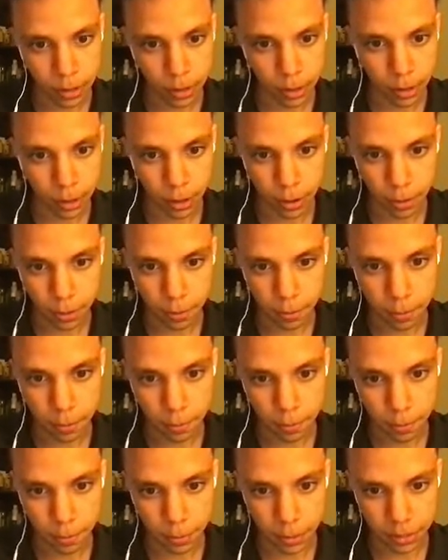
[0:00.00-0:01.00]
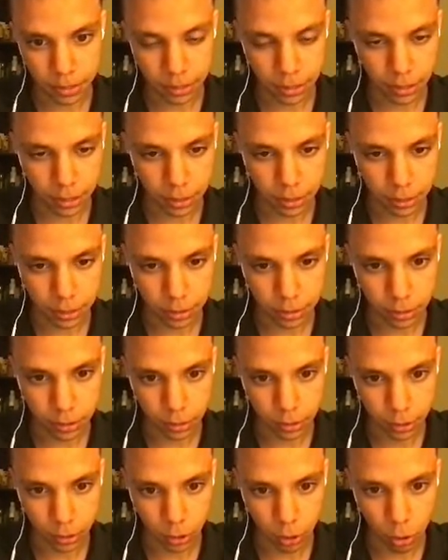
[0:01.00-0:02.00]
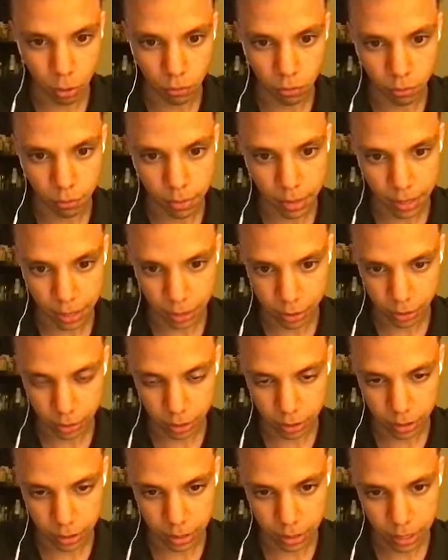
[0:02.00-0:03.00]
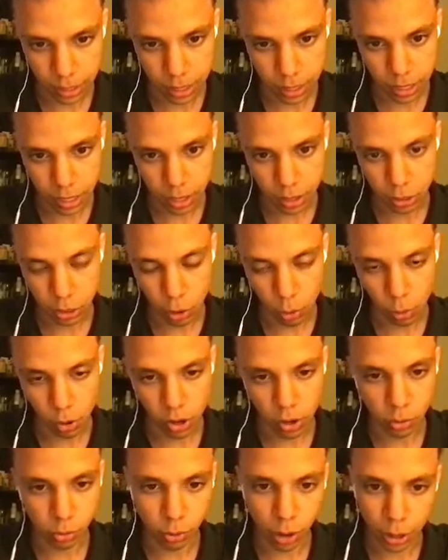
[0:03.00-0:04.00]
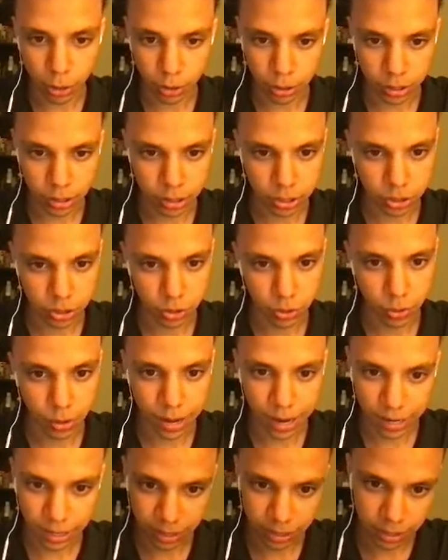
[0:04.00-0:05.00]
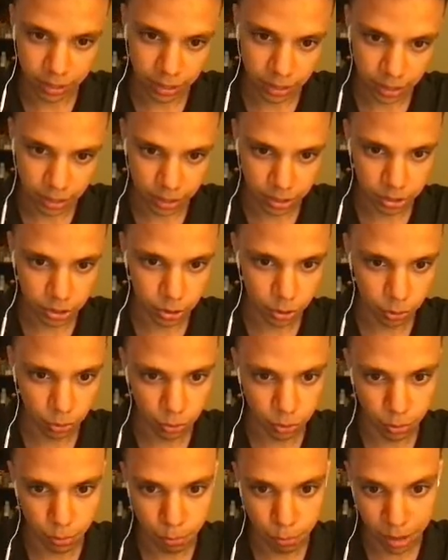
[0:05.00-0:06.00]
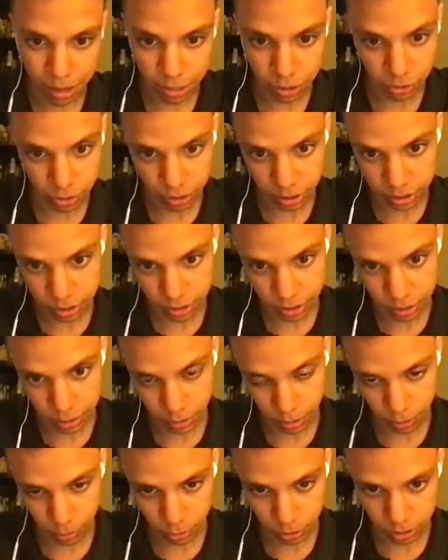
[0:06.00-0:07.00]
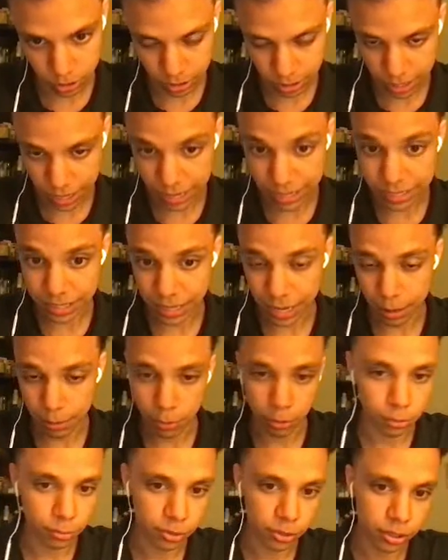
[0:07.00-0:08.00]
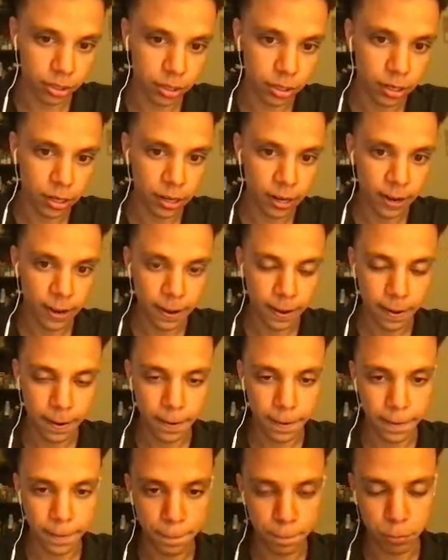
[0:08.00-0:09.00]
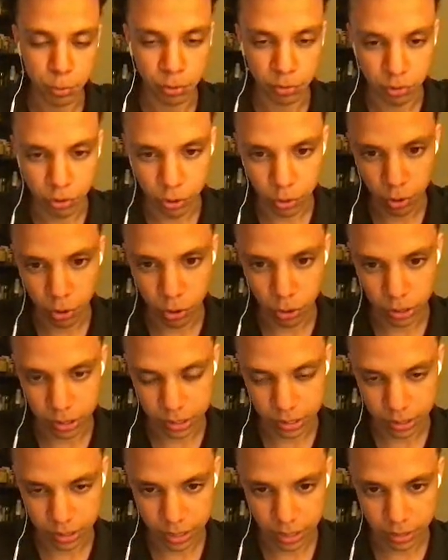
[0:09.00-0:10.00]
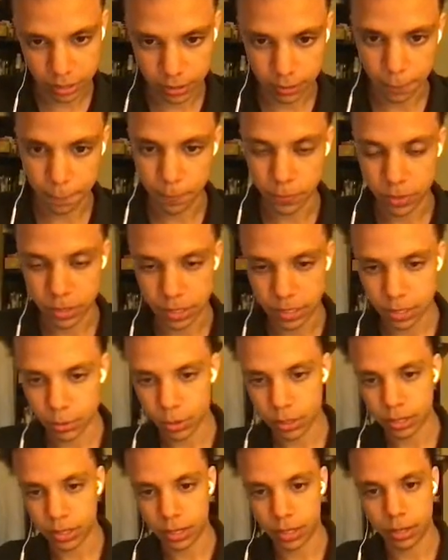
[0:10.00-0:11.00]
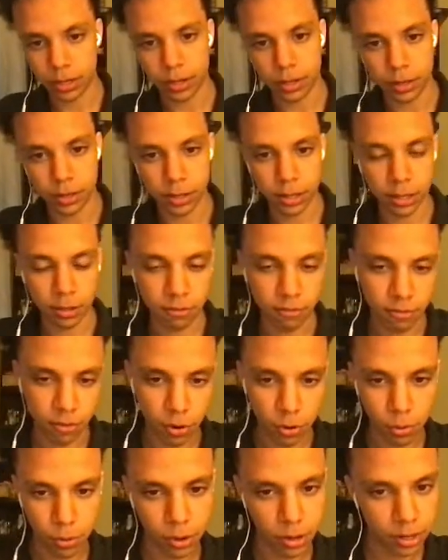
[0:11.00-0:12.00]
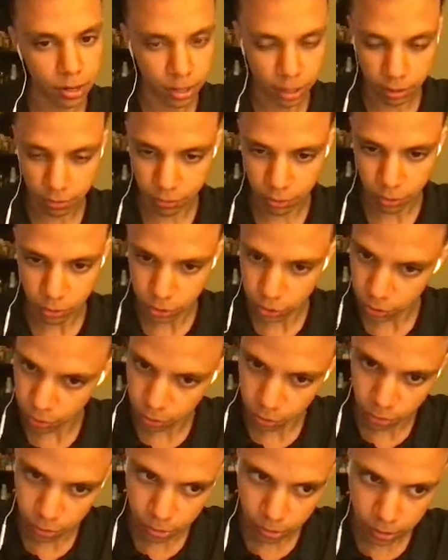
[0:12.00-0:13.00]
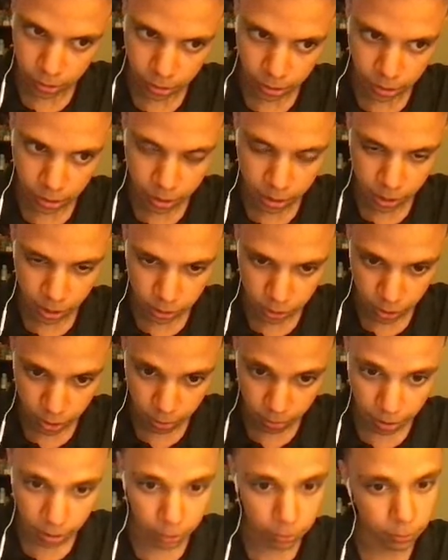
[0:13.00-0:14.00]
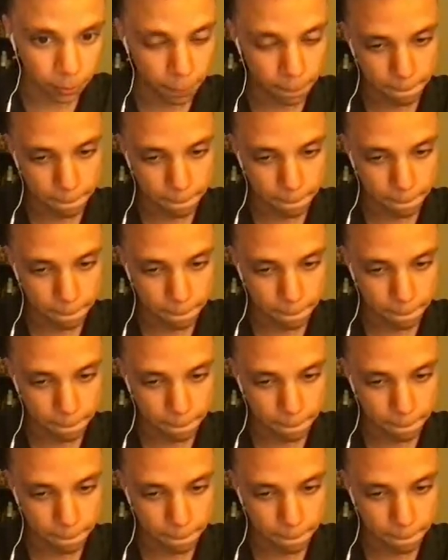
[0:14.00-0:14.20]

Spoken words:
and then go from there. The way you route this to anything is through the matrix, which is the next tab over. But before going into that, let's see what the LFO1 and LFO2 is all about.